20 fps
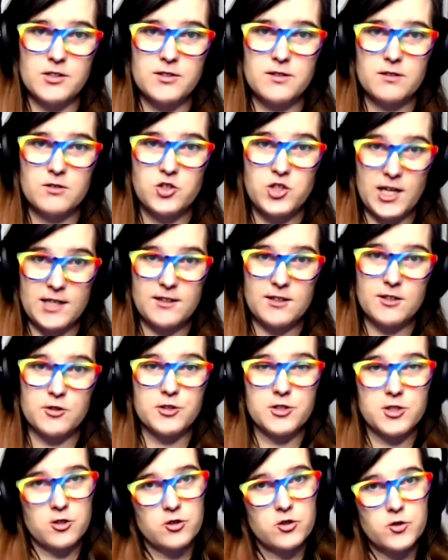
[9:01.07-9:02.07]
genital
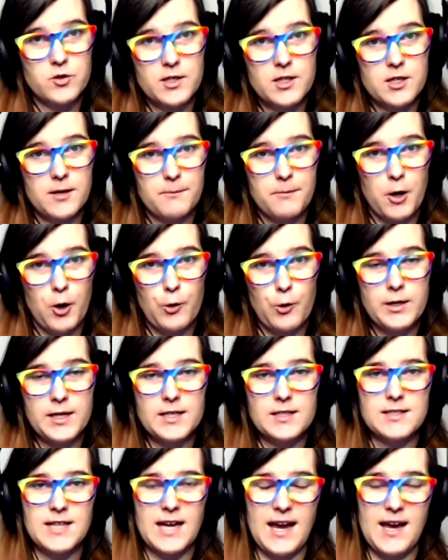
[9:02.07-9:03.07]
surgery
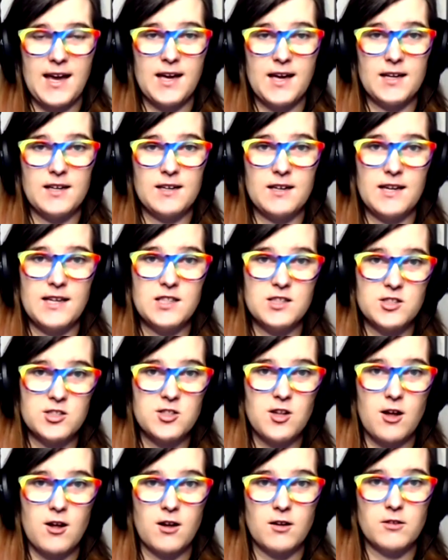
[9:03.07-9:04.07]
component and
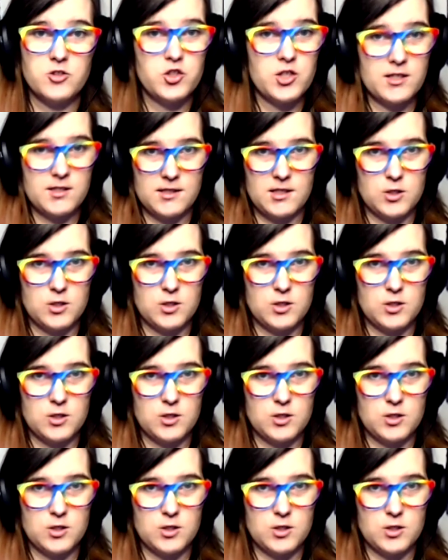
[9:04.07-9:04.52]
installed just the